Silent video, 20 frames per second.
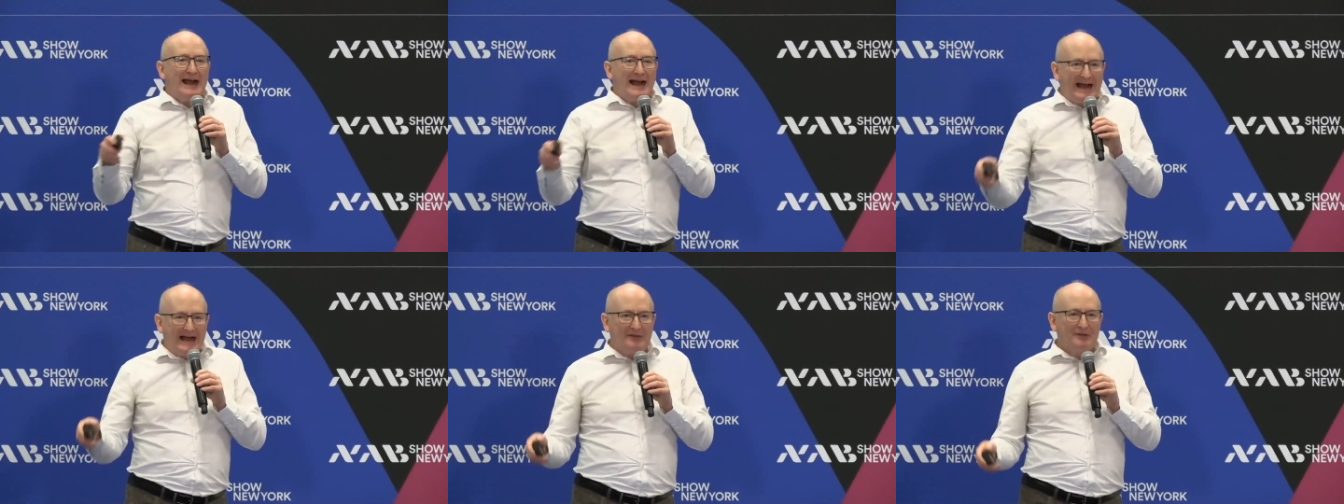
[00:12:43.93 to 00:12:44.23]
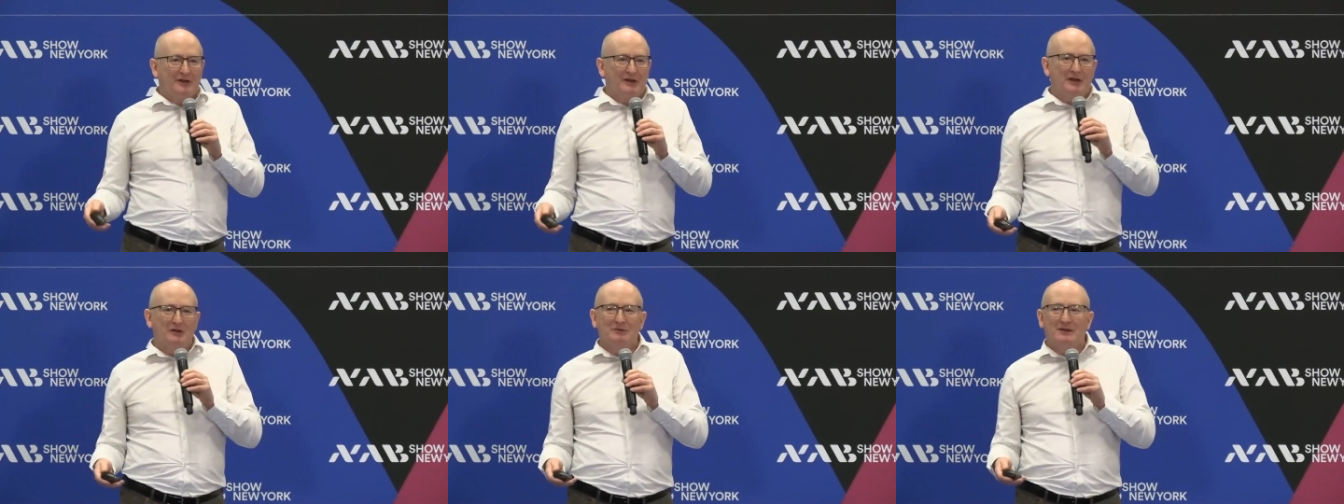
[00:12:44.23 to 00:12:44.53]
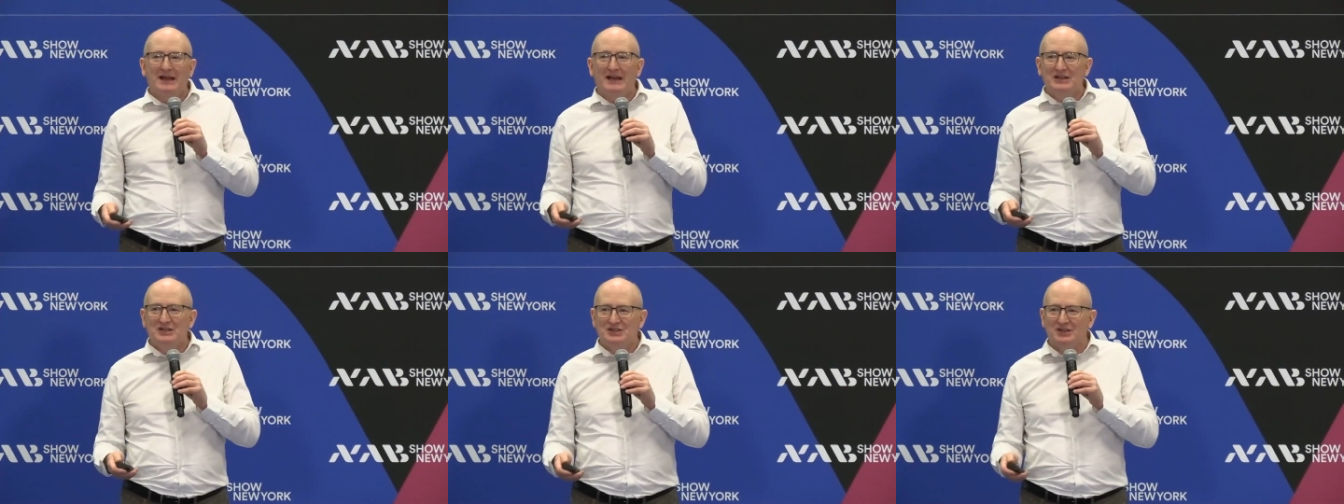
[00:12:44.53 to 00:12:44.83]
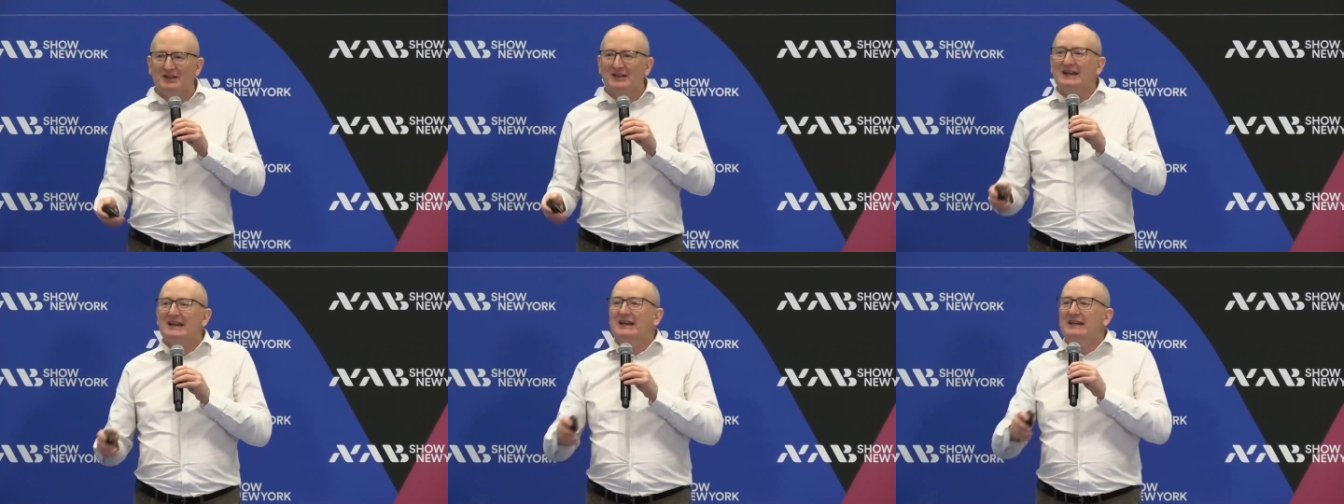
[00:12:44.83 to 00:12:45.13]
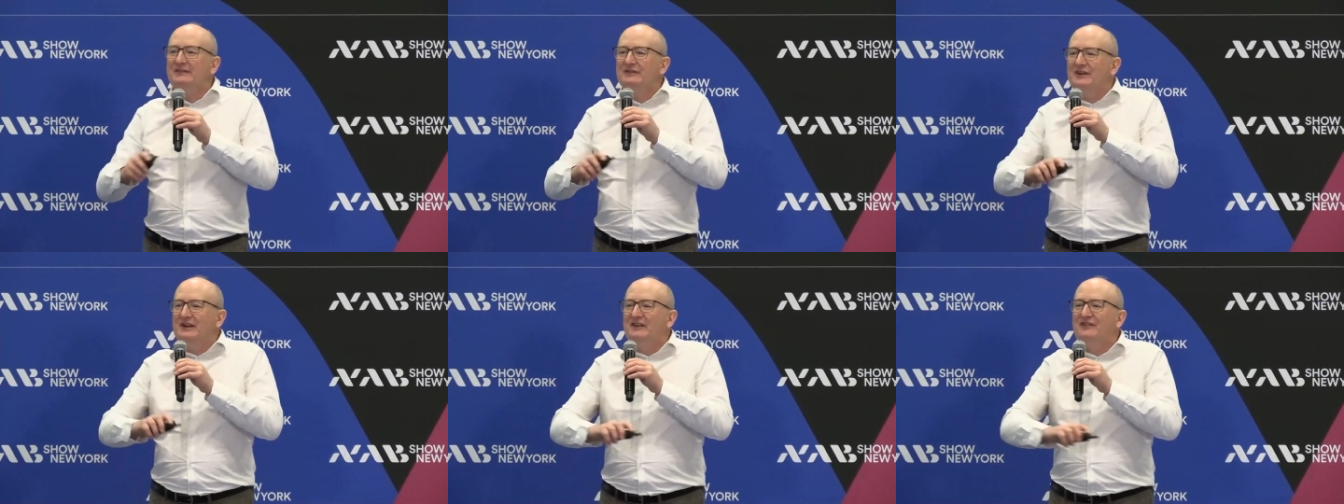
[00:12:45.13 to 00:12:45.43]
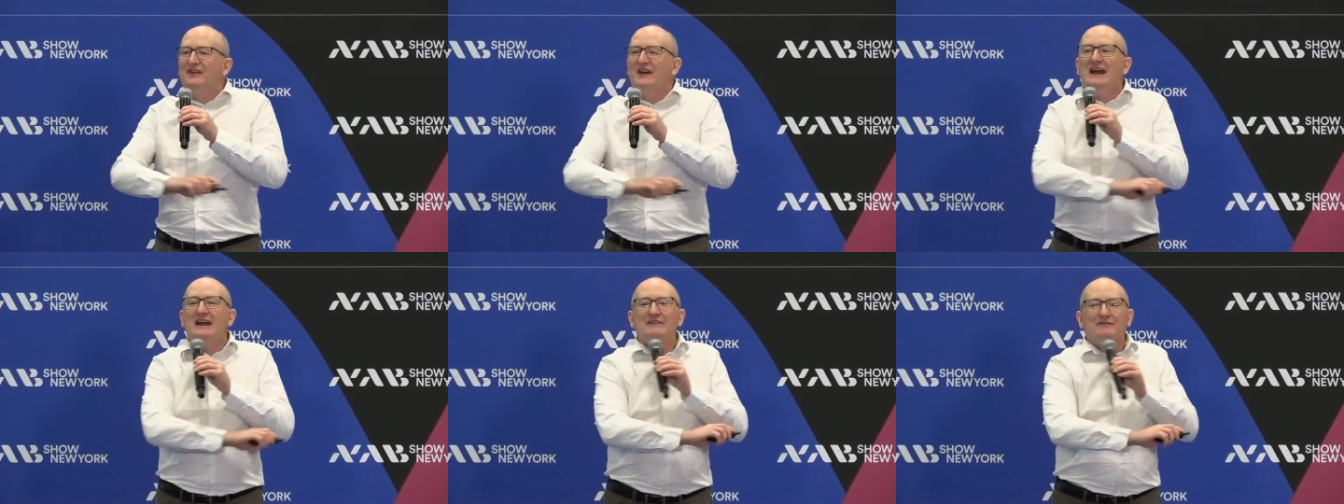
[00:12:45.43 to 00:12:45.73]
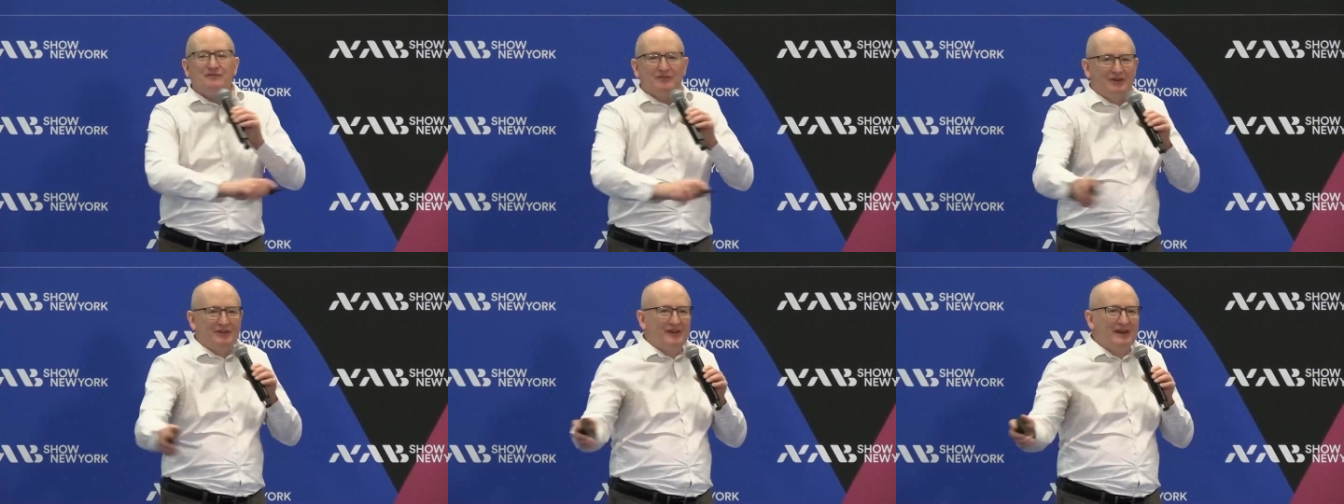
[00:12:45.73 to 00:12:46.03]
at the location, even if
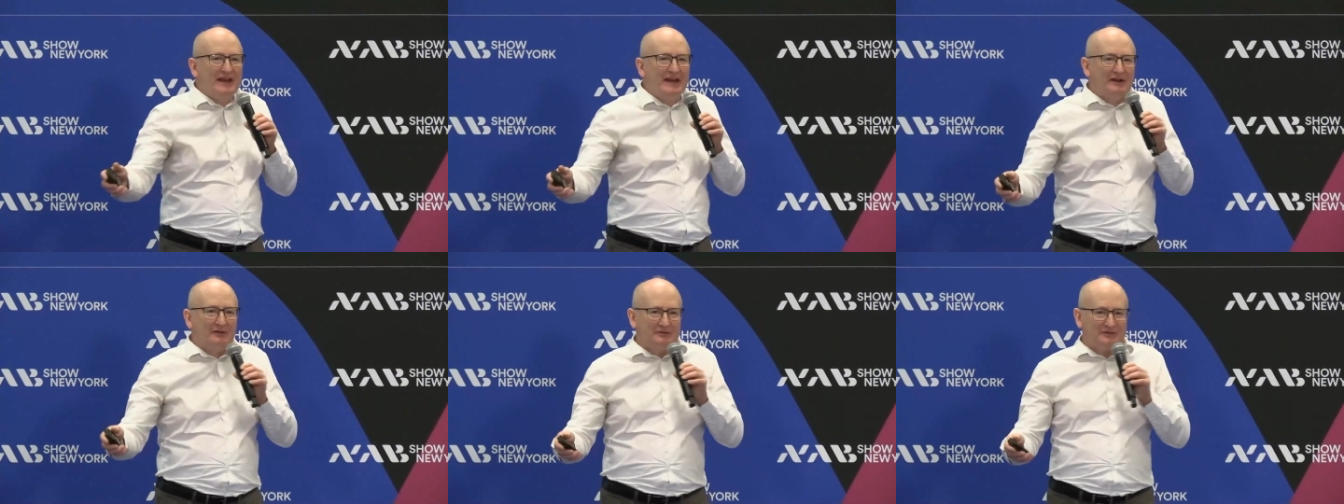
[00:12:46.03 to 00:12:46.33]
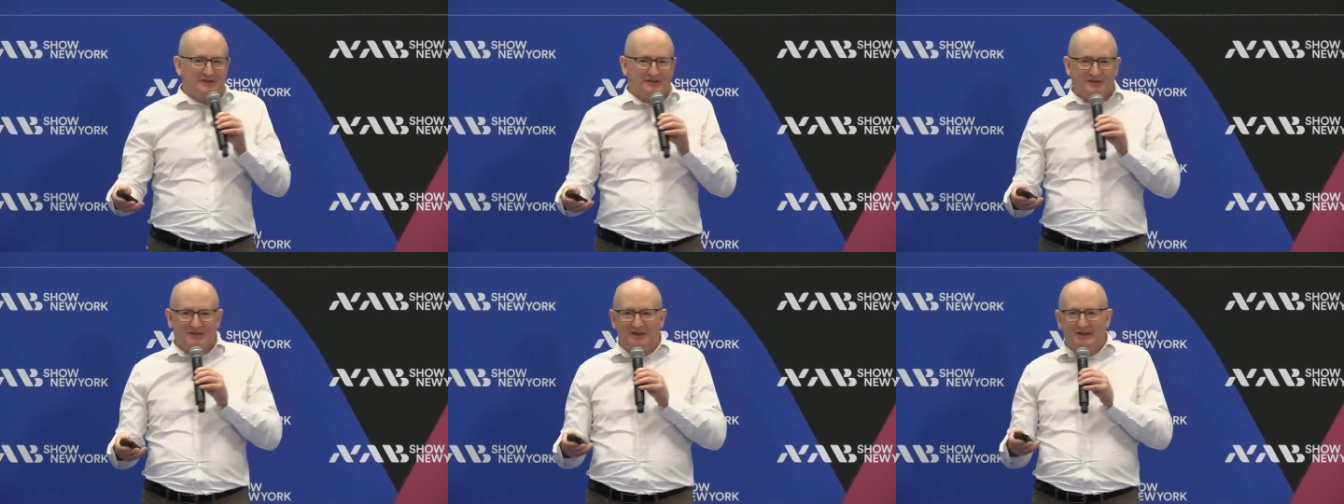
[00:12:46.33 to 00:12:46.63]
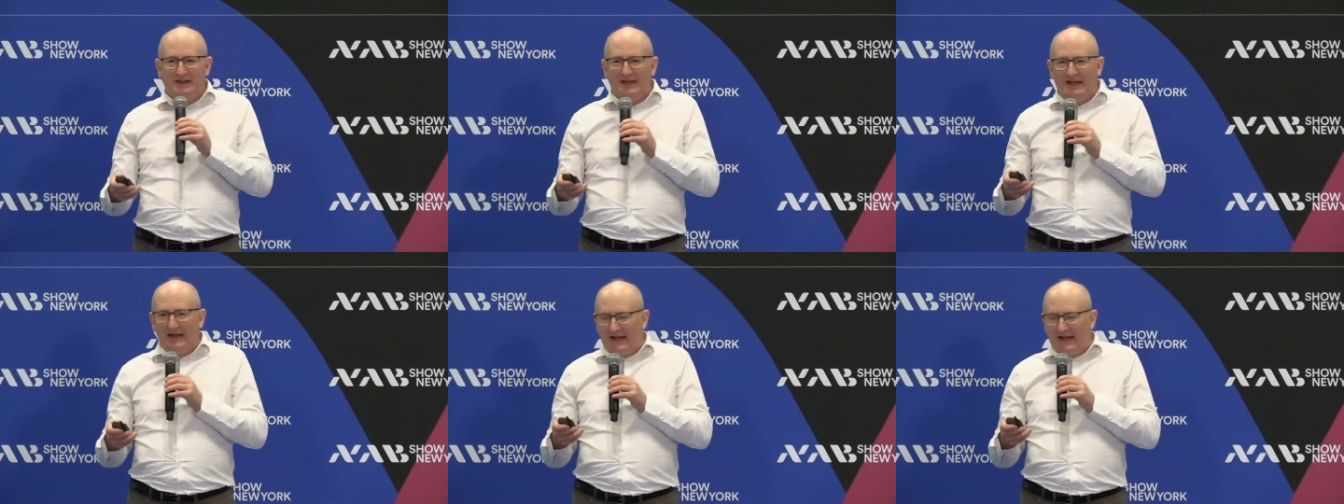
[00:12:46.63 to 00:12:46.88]
everything else